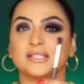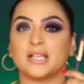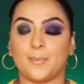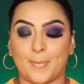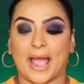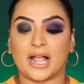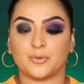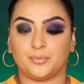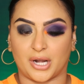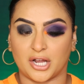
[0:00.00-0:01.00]
is a
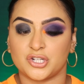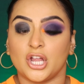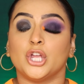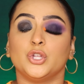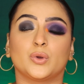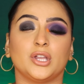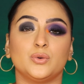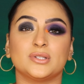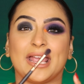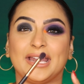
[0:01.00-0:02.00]
PAC brush. You can
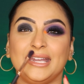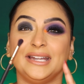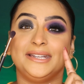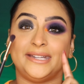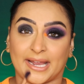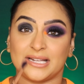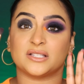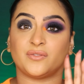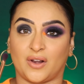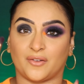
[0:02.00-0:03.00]
use any
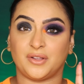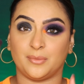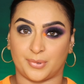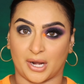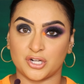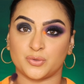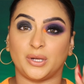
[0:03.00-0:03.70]
dense fluffy brush.